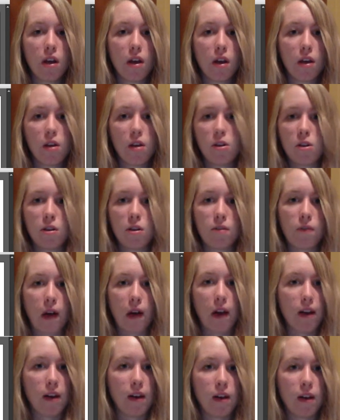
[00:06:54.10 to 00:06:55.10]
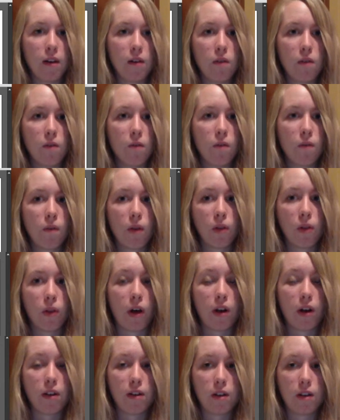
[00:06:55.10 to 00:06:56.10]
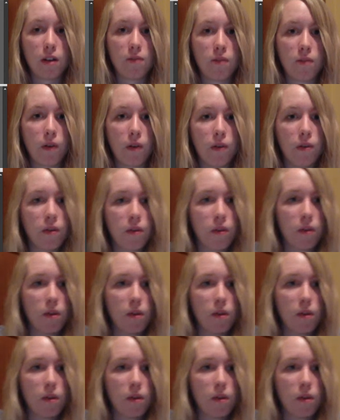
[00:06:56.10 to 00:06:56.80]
just find a lot of stuff on